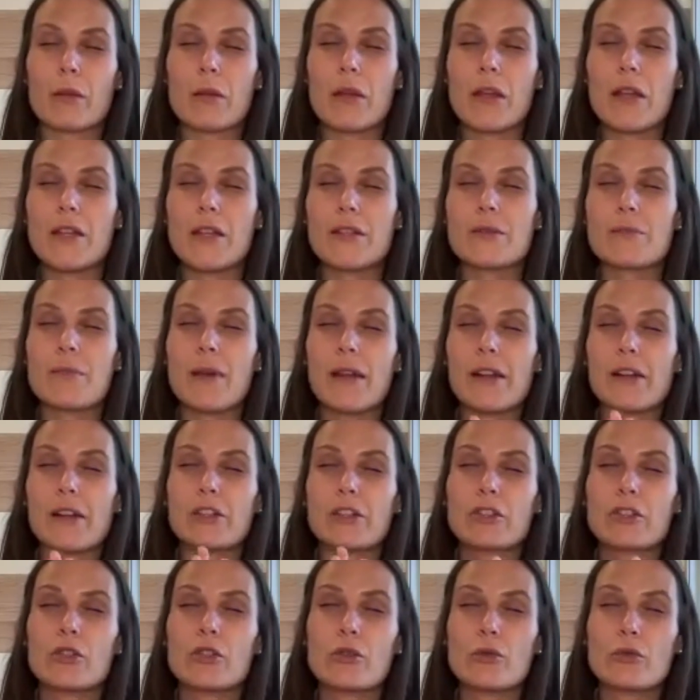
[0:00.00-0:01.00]
it's better
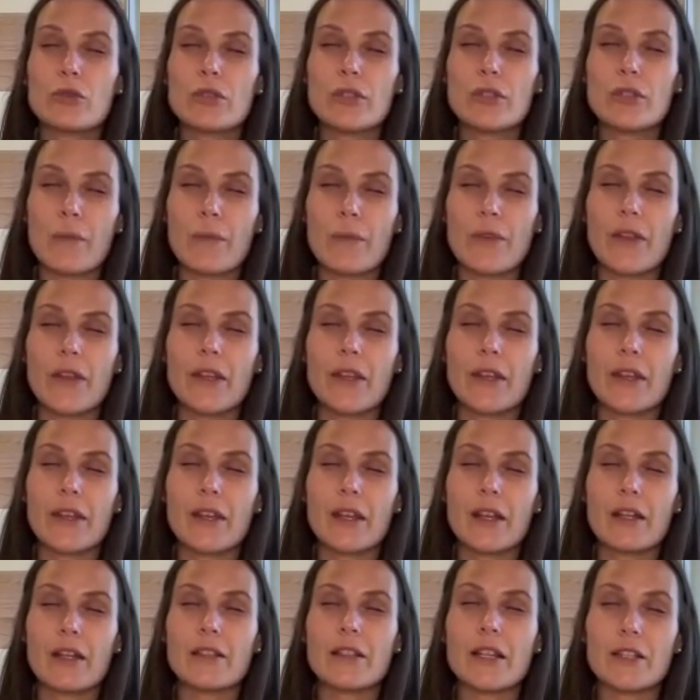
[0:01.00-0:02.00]
to do something
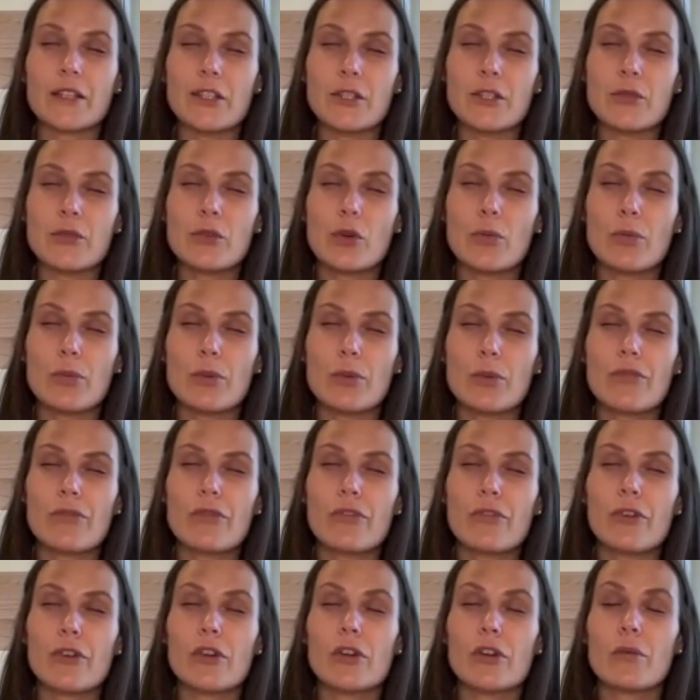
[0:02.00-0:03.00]
that you don't
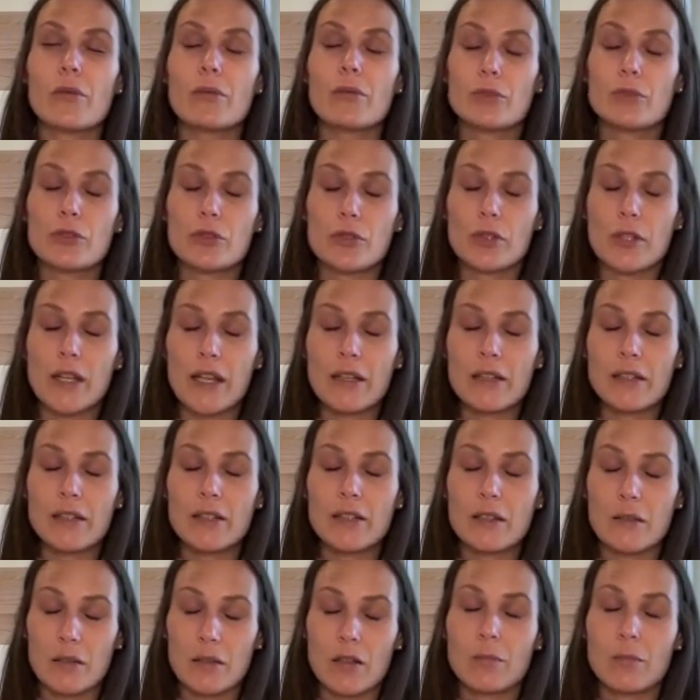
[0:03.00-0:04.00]
prefer to get
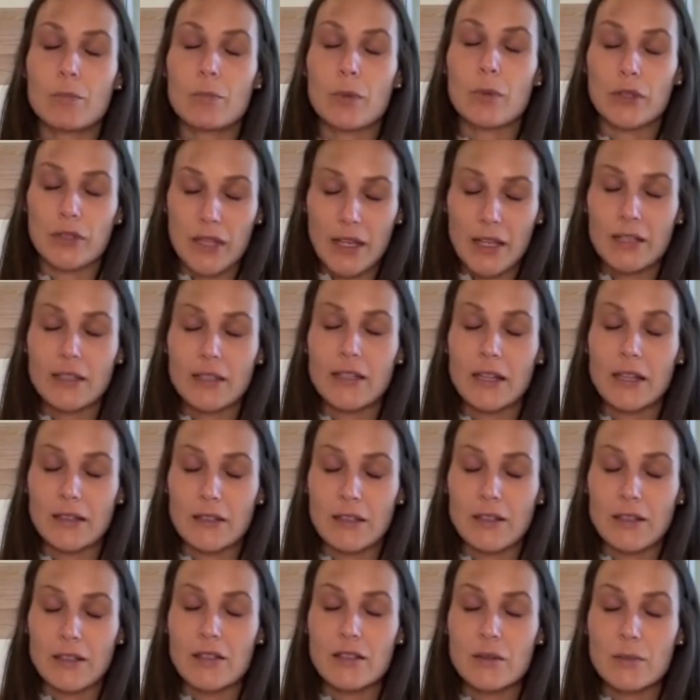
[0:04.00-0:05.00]
but then get
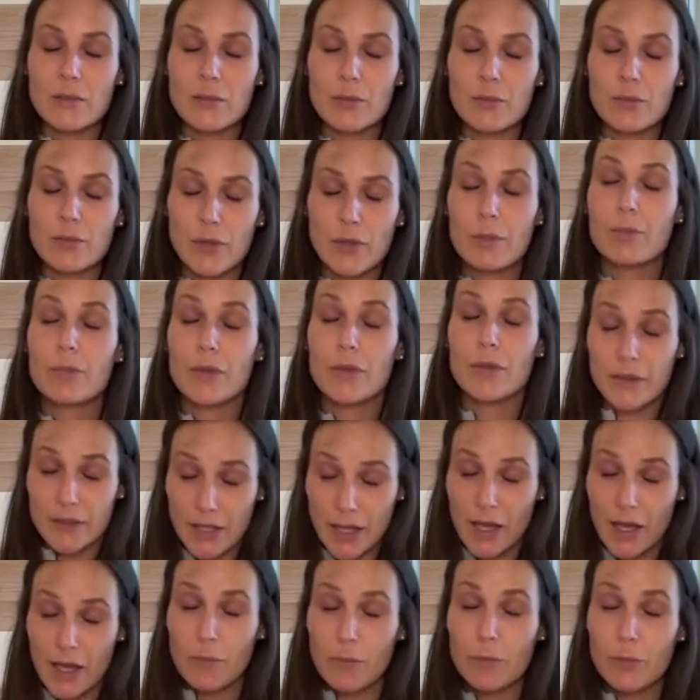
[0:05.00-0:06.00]

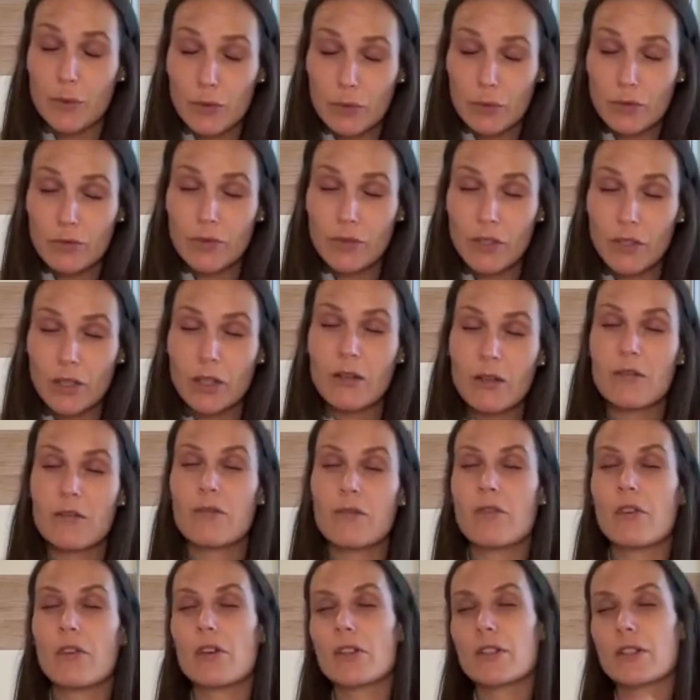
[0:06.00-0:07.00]
the approval,
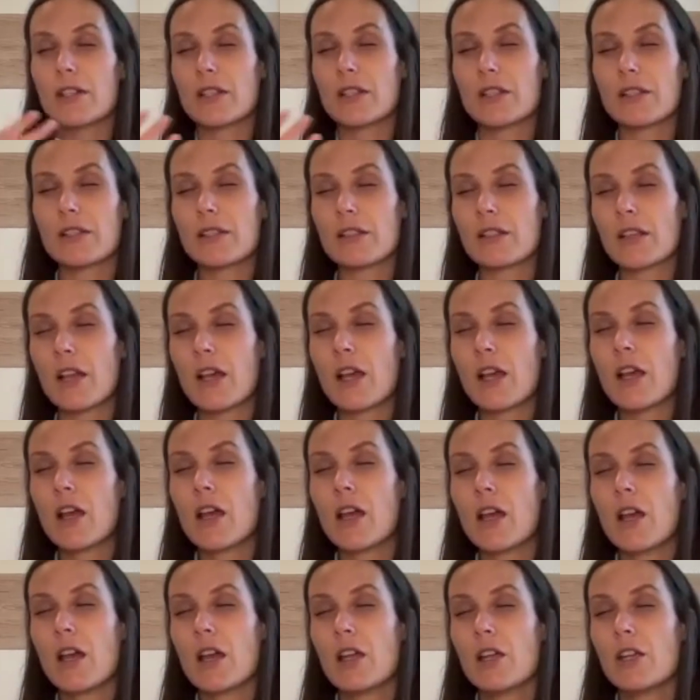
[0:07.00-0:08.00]
versus
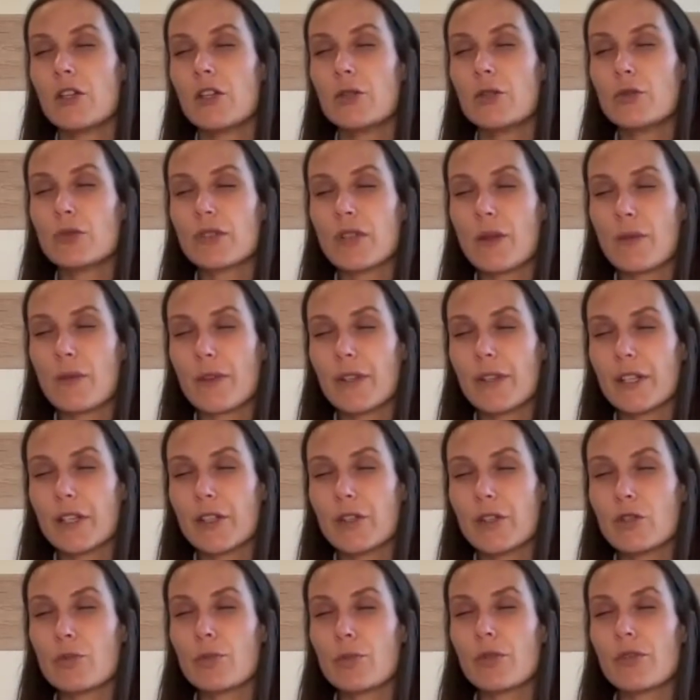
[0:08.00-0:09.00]
you do something
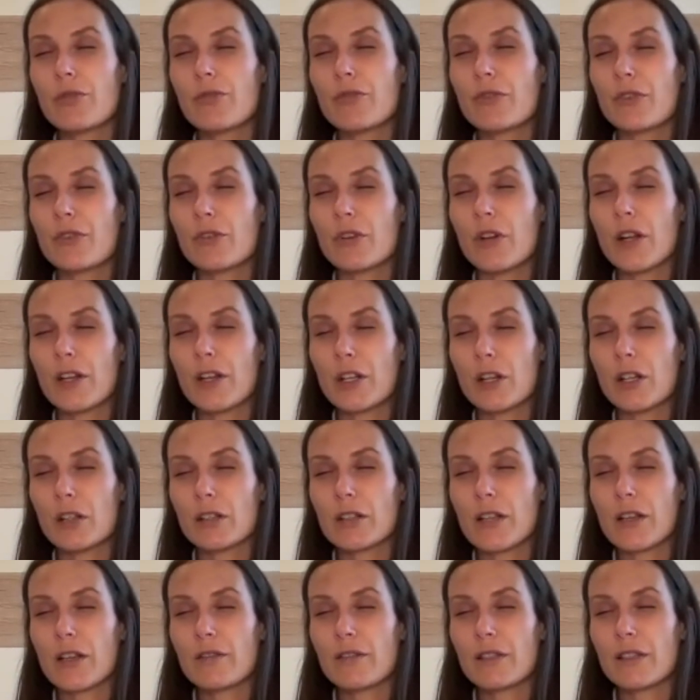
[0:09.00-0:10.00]
that you prefer, not
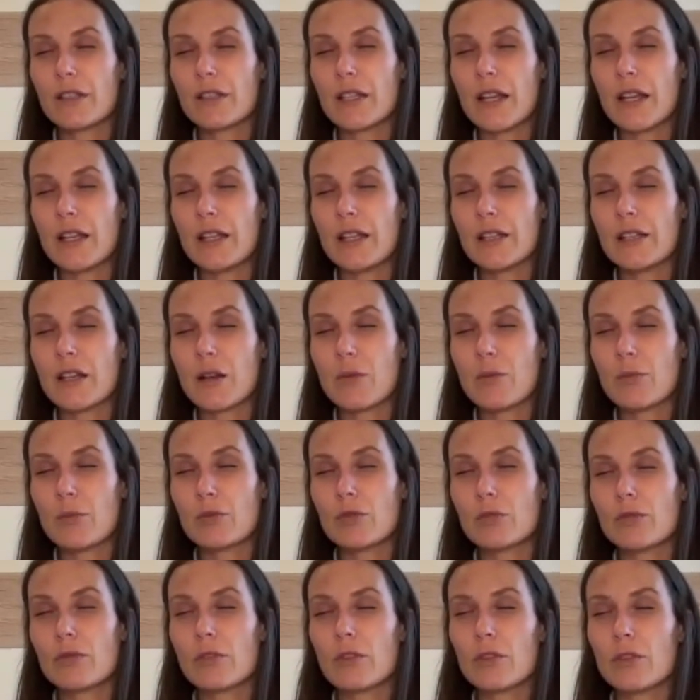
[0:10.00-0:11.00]
getting the
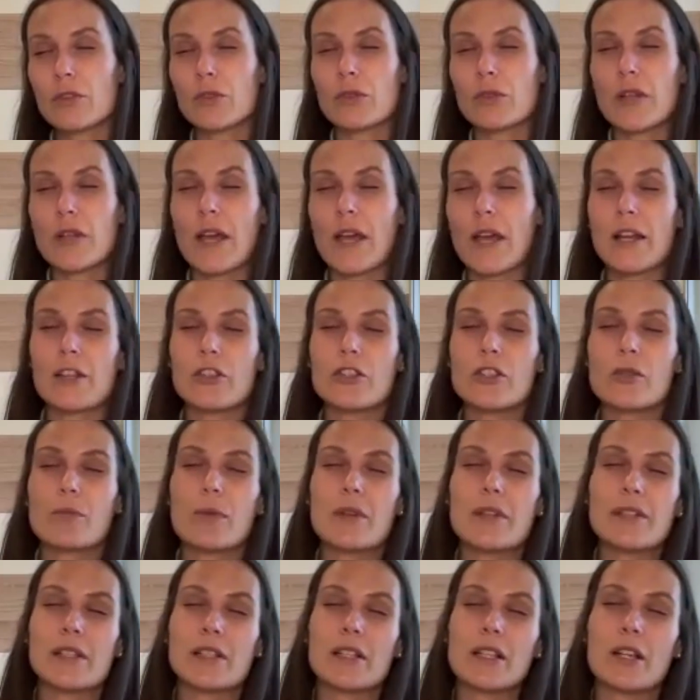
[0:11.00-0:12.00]
approval. So the energy
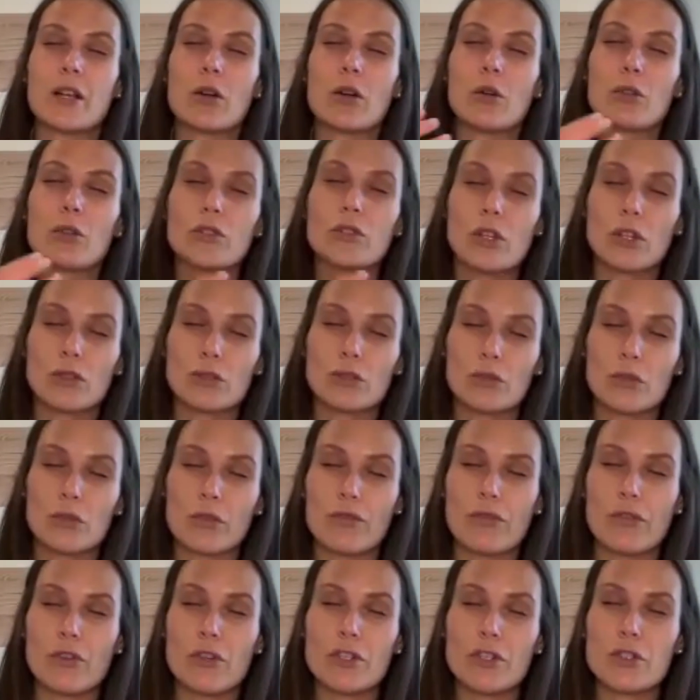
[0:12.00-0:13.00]
basically holds on to the
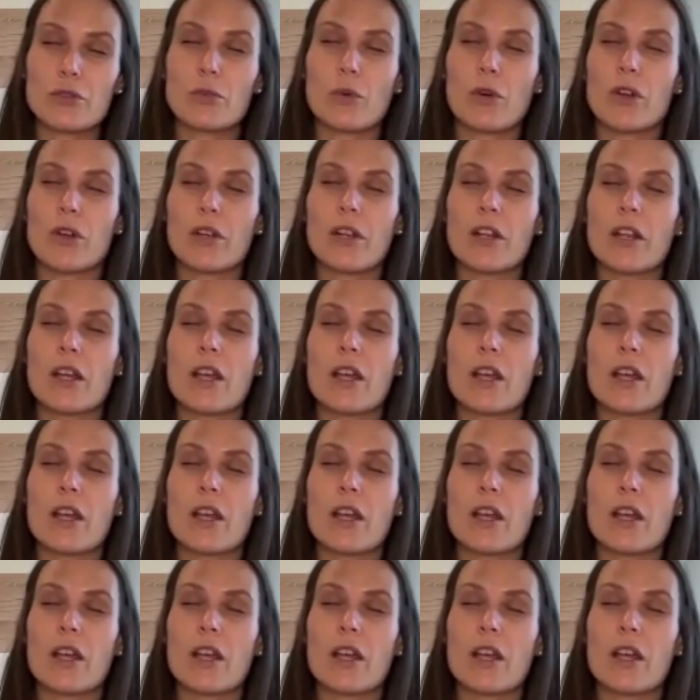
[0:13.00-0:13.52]
first one